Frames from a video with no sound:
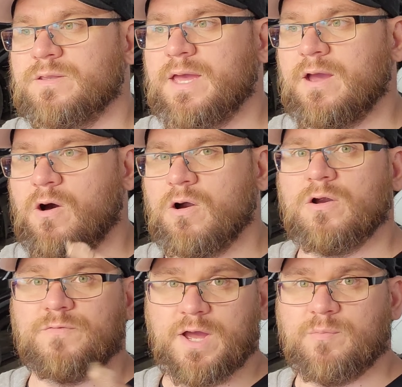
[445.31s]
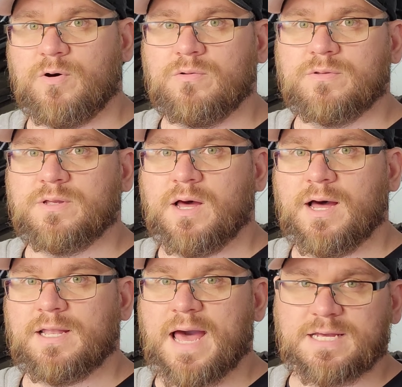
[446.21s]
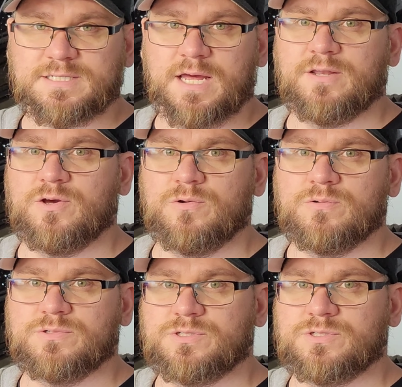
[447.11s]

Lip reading: they are available. Last I knew,